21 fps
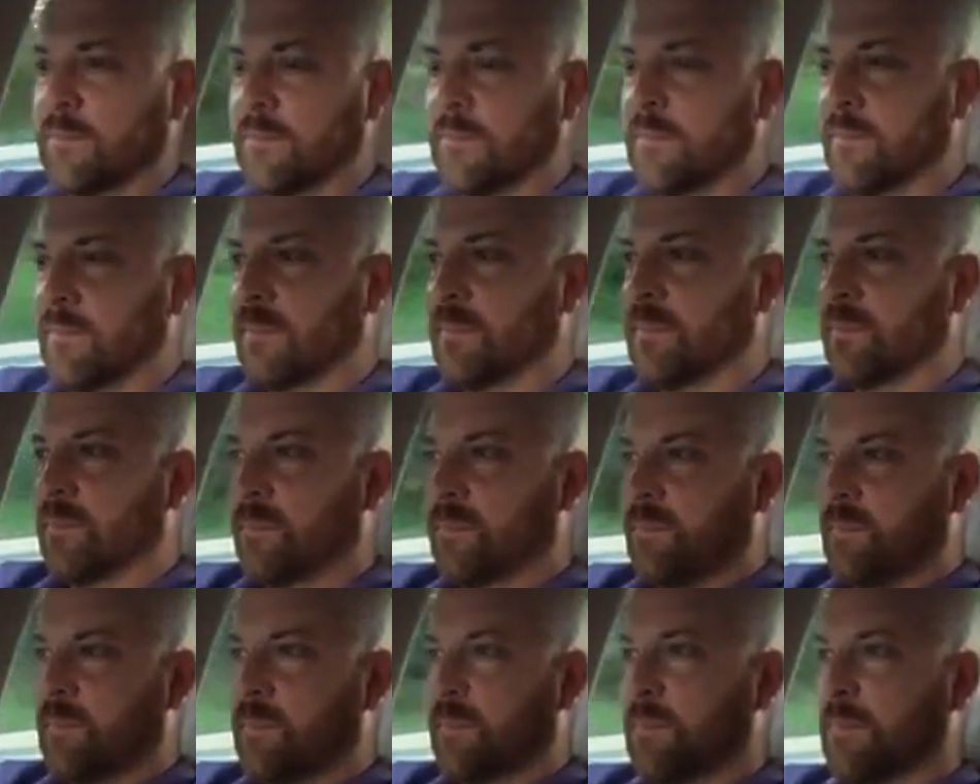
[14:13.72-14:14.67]

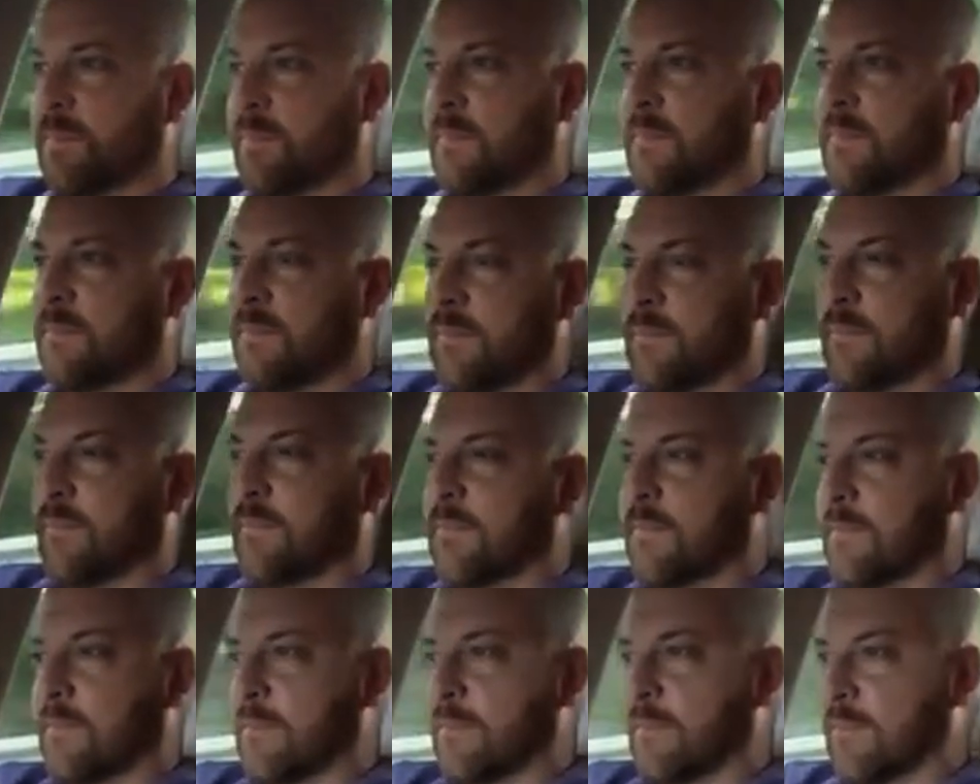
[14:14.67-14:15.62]

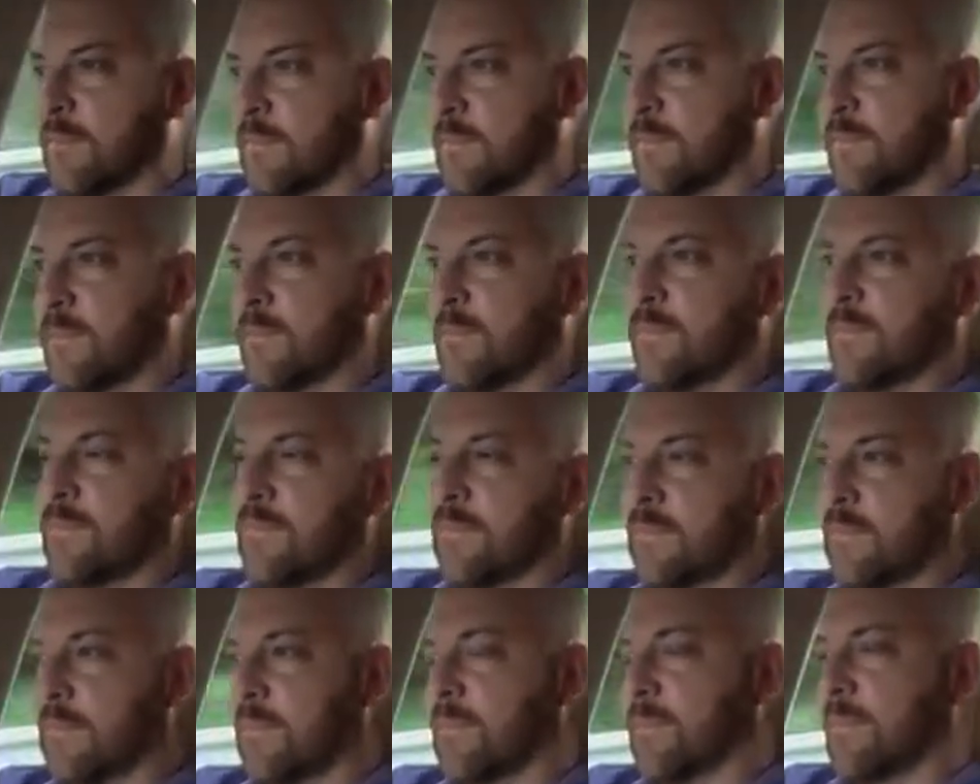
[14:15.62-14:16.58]

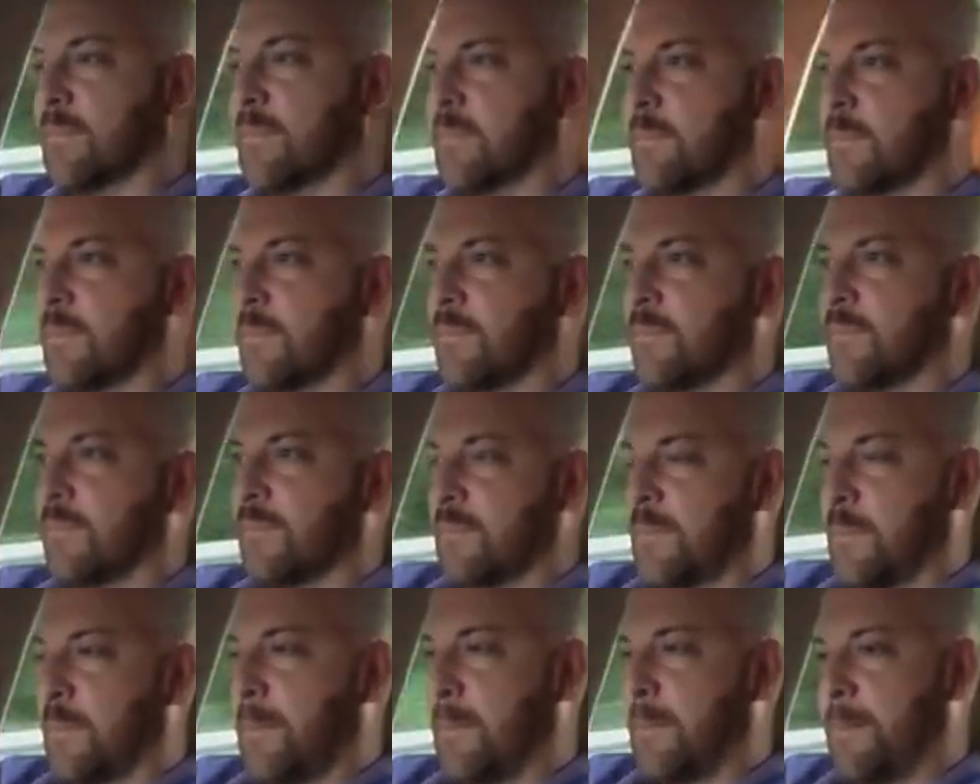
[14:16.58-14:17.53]

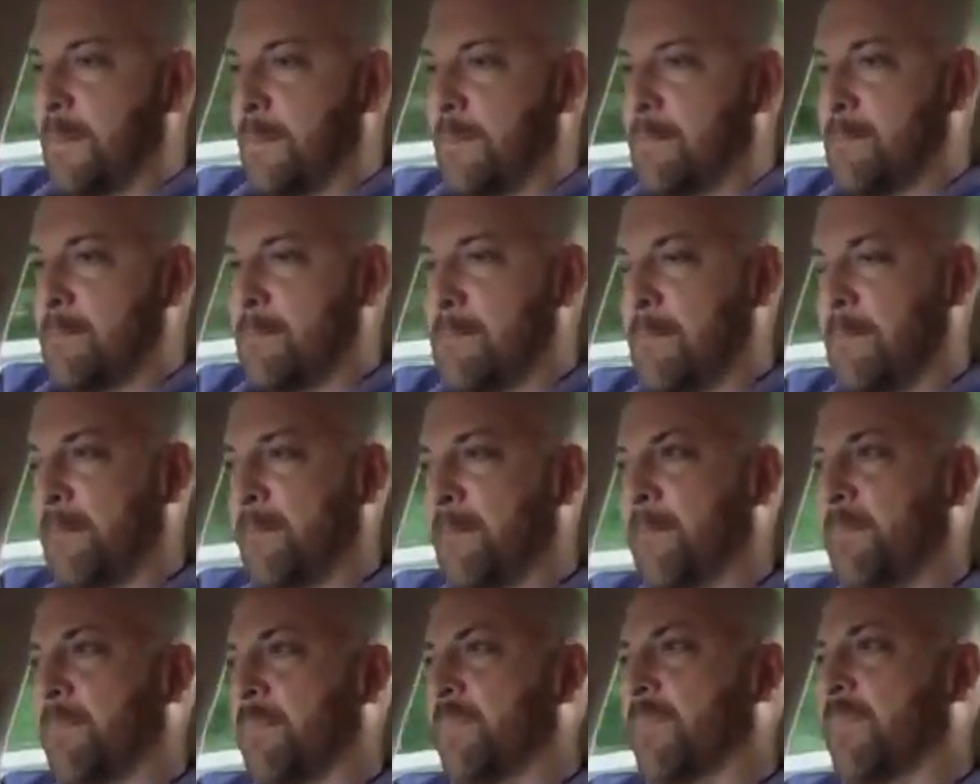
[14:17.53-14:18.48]

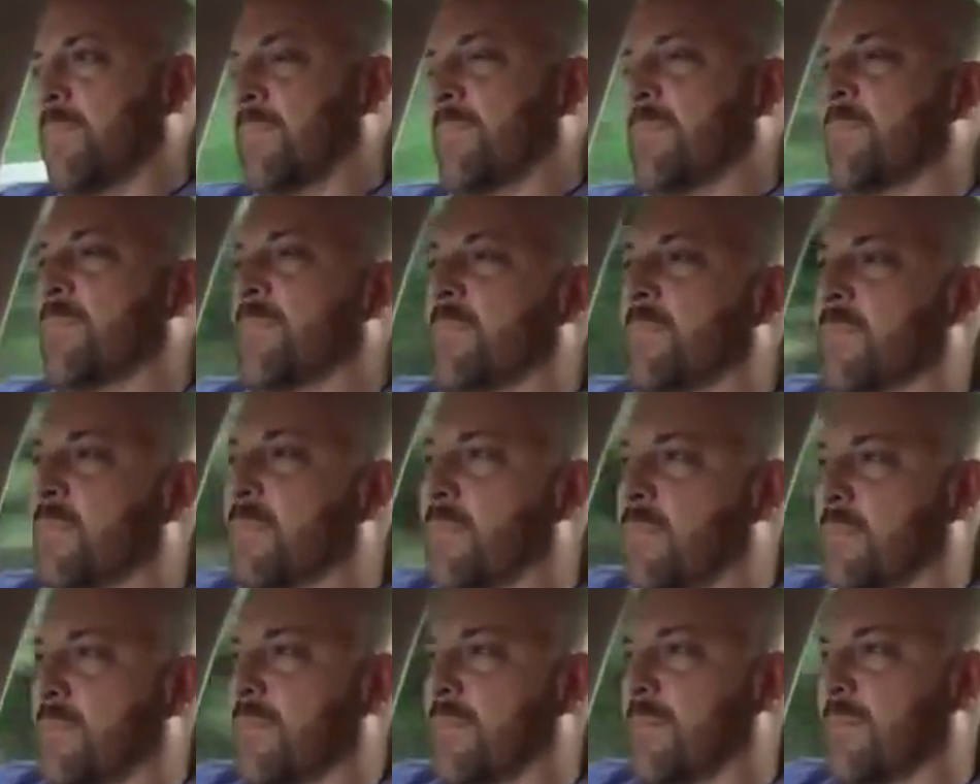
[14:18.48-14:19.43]

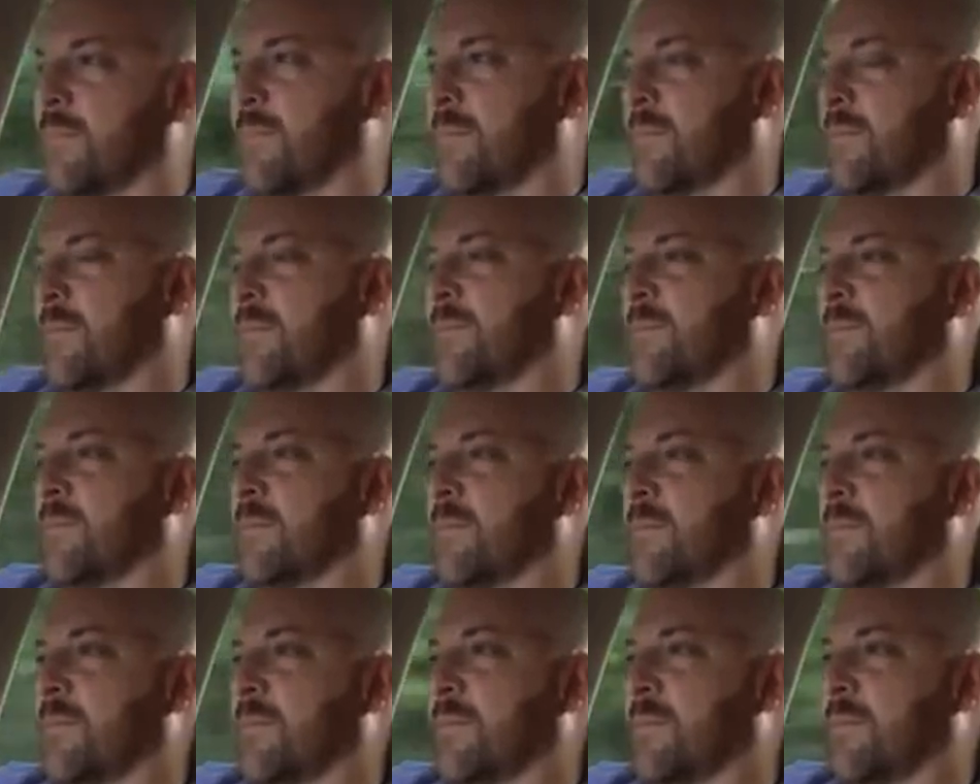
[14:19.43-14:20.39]

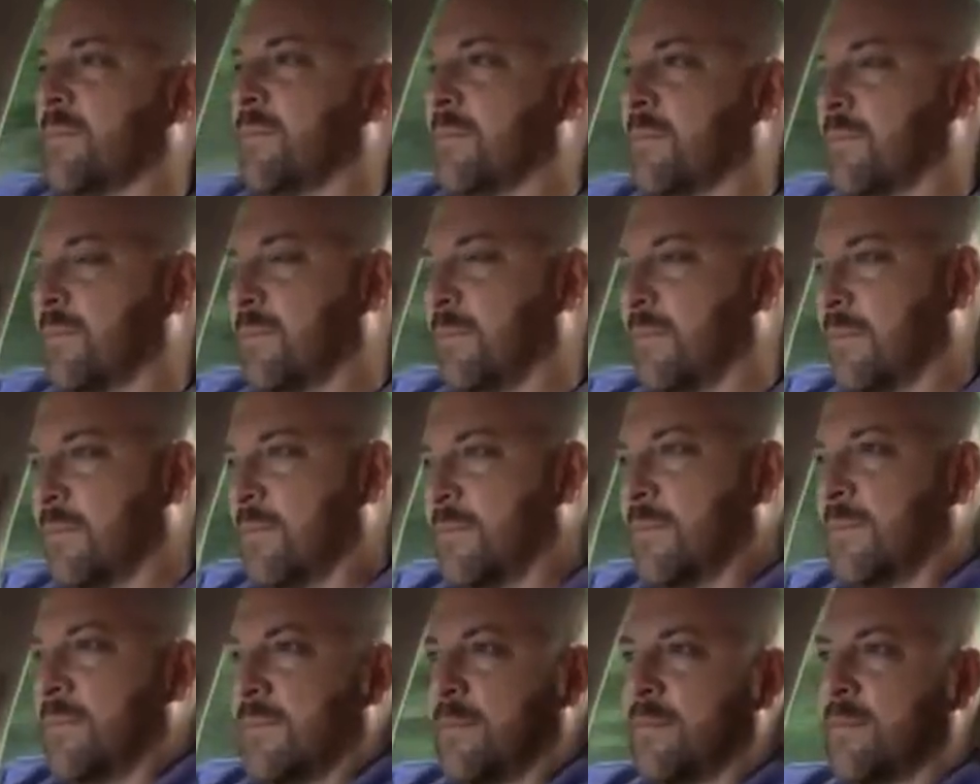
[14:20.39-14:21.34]

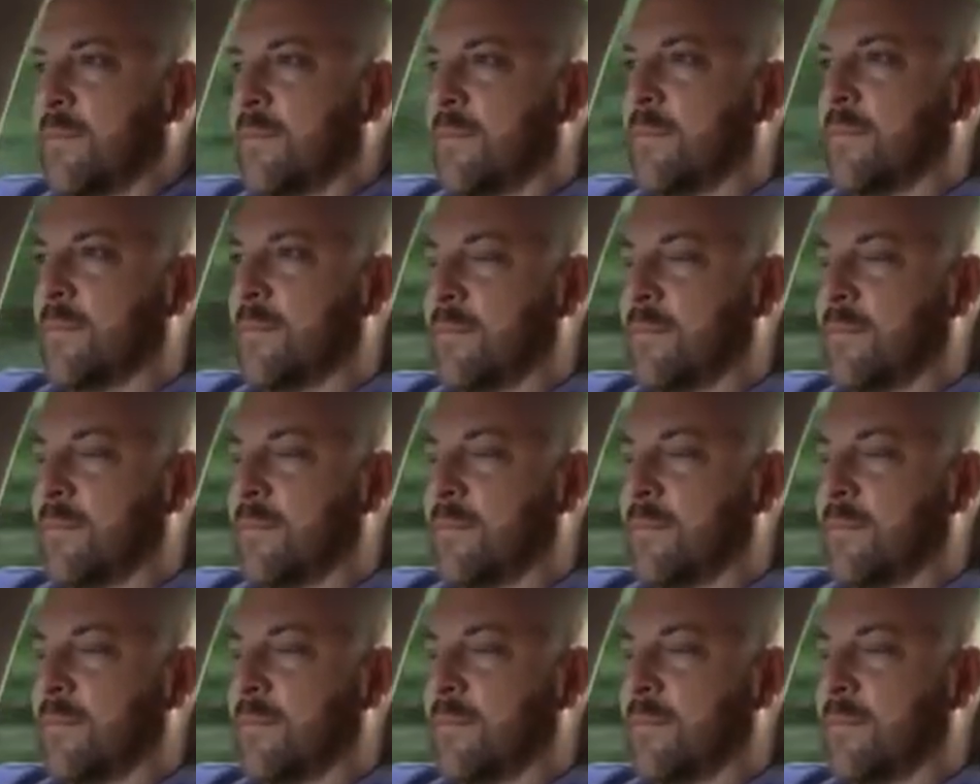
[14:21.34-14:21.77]
(not speaking)